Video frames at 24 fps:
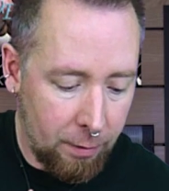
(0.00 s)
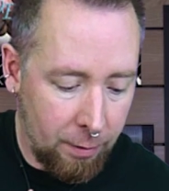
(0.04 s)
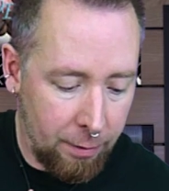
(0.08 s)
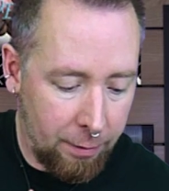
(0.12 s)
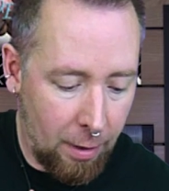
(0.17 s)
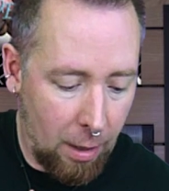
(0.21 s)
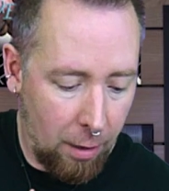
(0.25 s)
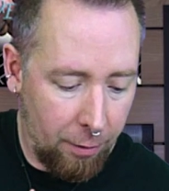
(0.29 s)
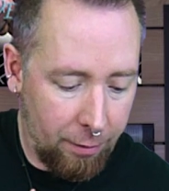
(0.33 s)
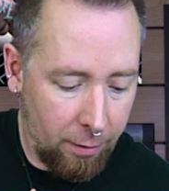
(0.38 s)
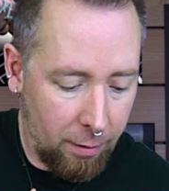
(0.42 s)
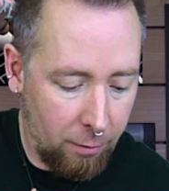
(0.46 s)

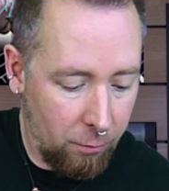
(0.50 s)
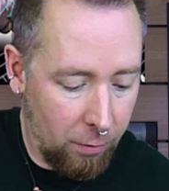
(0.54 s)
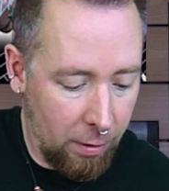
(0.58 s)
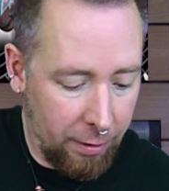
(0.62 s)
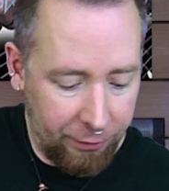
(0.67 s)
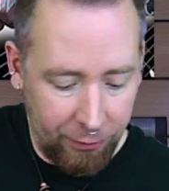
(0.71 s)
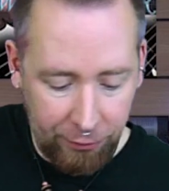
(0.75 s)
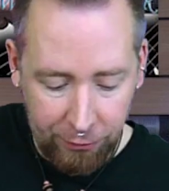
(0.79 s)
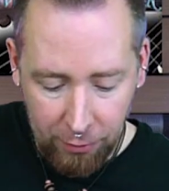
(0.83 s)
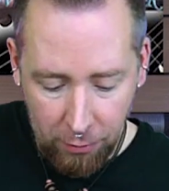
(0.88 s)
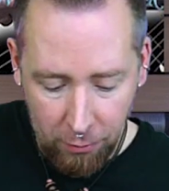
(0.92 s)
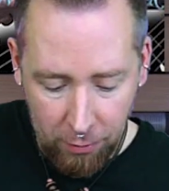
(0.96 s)
Now
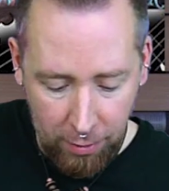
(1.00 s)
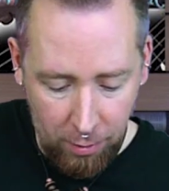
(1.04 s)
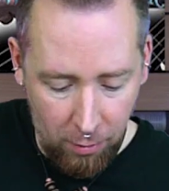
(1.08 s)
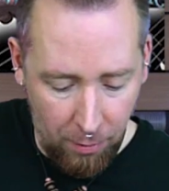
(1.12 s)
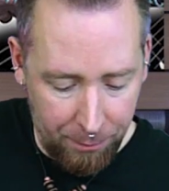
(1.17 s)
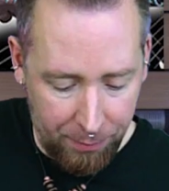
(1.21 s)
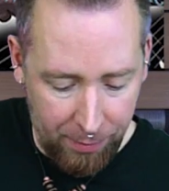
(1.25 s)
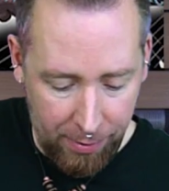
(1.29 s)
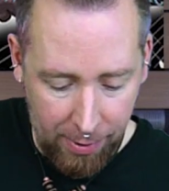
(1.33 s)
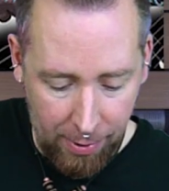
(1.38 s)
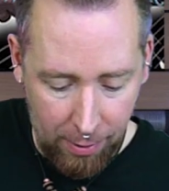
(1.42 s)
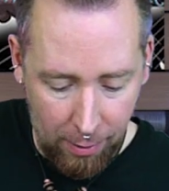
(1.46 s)
let's do it
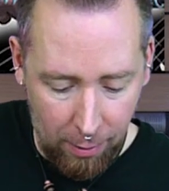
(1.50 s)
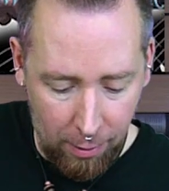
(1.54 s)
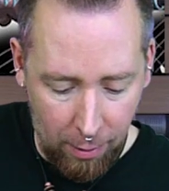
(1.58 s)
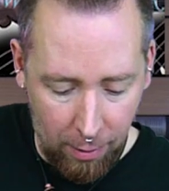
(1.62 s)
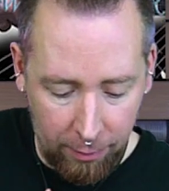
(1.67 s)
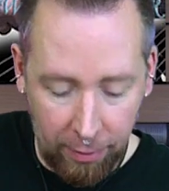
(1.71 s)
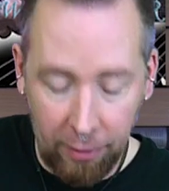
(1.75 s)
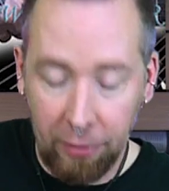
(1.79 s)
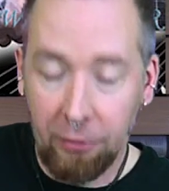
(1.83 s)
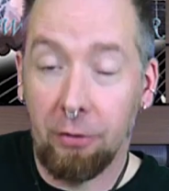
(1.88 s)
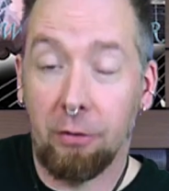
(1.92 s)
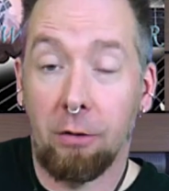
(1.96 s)
up here. I'm
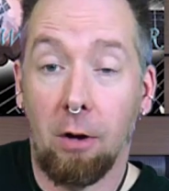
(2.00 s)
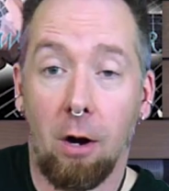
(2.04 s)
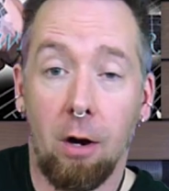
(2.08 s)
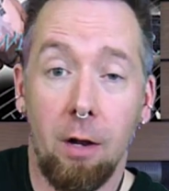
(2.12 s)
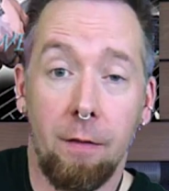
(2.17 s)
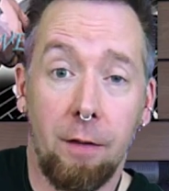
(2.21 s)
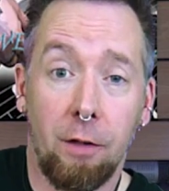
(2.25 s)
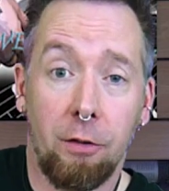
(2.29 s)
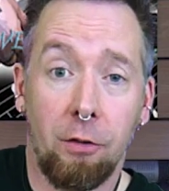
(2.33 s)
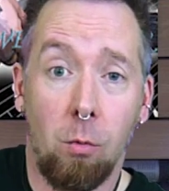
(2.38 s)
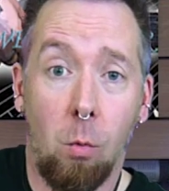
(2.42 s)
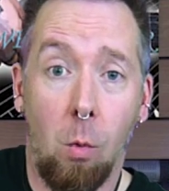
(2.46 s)
going to start
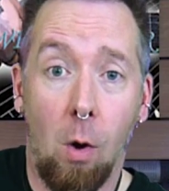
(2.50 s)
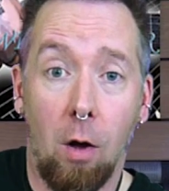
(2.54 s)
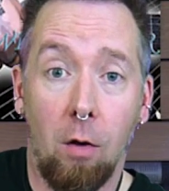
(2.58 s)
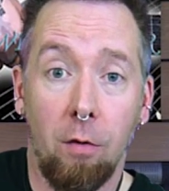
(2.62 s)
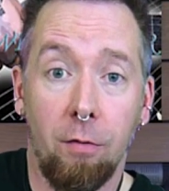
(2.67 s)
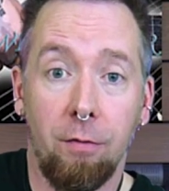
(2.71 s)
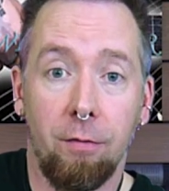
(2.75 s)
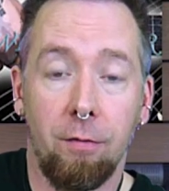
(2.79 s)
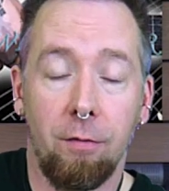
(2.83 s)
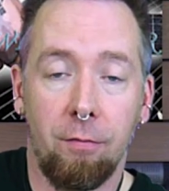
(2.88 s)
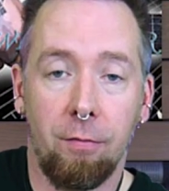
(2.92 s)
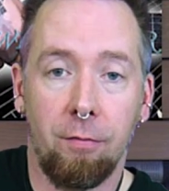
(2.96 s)
on the
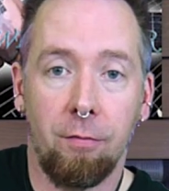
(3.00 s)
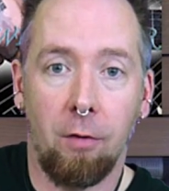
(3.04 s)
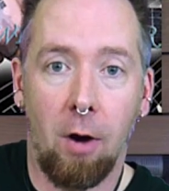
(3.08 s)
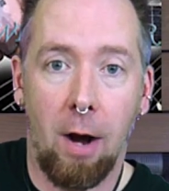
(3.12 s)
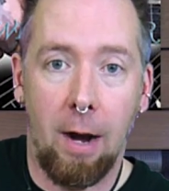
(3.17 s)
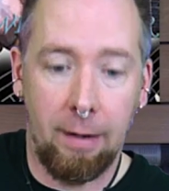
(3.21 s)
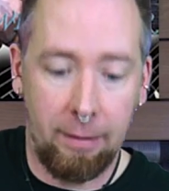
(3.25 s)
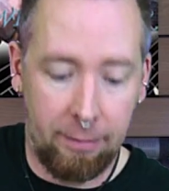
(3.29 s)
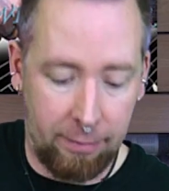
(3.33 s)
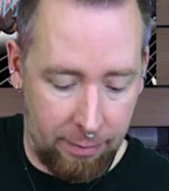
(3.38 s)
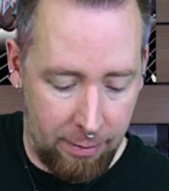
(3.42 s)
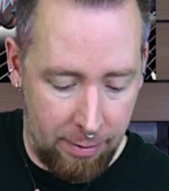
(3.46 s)
12th
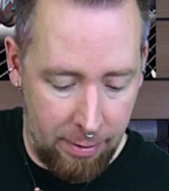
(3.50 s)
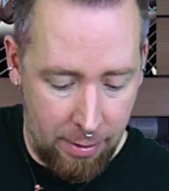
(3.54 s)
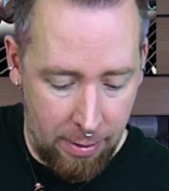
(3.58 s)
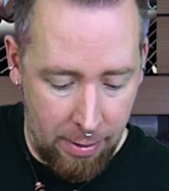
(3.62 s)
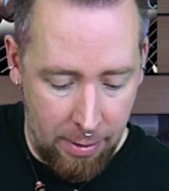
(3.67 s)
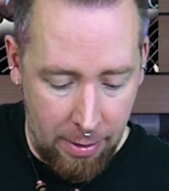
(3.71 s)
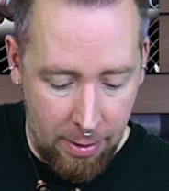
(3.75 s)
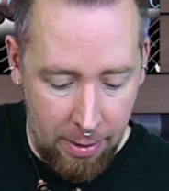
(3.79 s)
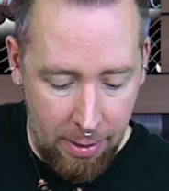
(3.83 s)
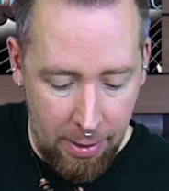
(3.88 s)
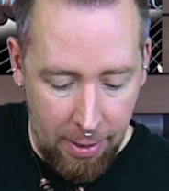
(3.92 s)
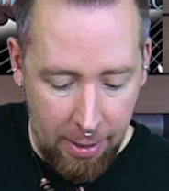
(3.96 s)
fret,
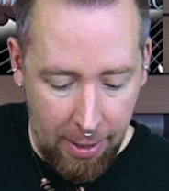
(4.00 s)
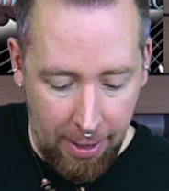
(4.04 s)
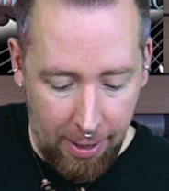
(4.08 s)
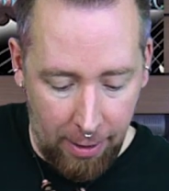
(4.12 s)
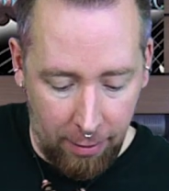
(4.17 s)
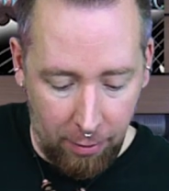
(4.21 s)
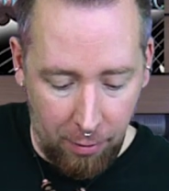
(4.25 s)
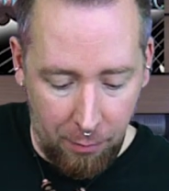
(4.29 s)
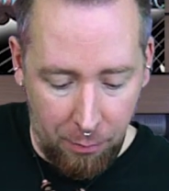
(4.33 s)
and I'm